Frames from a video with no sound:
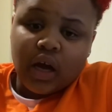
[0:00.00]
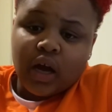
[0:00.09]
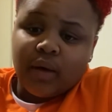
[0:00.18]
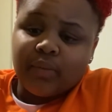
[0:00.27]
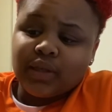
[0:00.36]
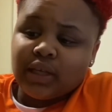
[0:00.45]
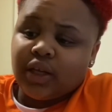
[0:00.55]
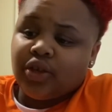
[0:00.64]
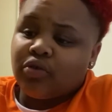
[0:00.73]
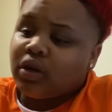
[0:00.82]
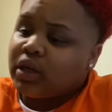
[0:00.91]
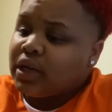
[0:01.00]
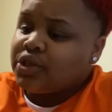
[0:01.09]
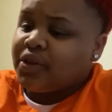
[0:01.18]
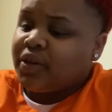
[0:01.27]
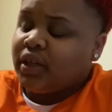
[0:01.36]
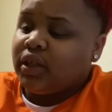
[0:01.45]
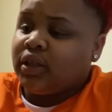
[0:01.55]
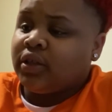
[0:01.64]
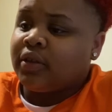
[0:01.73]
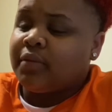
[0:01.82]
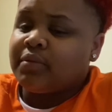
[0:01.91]
I'm gonna take you on that journey.
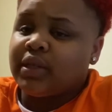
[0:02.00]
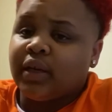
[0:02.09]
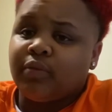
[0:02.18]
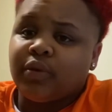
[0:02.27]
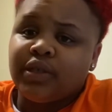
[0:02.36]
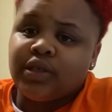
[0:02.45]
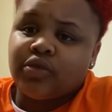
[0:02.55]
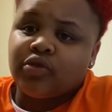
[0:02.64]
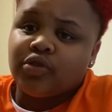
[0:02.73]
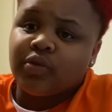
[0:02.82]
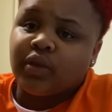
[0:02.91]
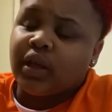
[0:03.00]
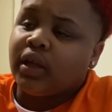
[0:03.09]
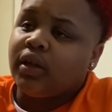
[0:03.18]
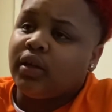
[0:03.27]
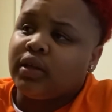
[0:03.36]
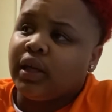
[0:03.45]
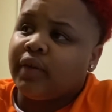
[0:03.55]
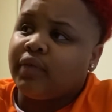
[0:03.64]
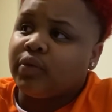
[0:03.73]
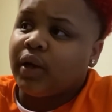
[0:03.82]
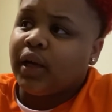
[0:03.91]
You know what I'm saying? We're still doing the
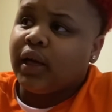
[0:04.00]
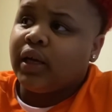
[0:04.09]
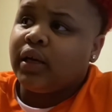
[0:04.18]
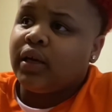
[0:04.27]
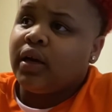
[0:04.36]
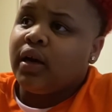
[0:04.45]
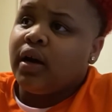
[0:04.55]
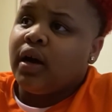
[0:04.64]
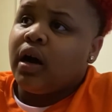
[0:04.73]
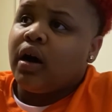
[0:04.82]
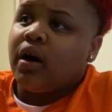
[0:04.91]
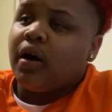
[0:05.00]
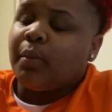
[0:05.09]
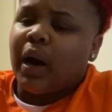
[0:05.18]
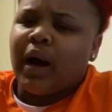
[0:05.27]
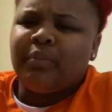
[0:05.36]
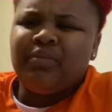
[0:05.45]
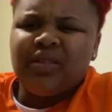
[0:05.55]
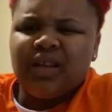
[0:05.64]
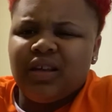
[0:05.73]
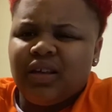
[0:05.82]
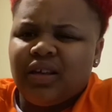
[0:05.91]
giveaway. I'm
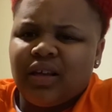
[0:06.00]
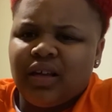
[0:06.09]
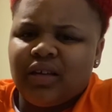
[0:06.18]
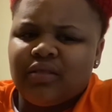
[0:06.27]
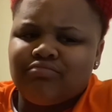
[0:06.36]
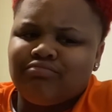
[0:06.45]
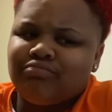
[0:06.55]
thinking,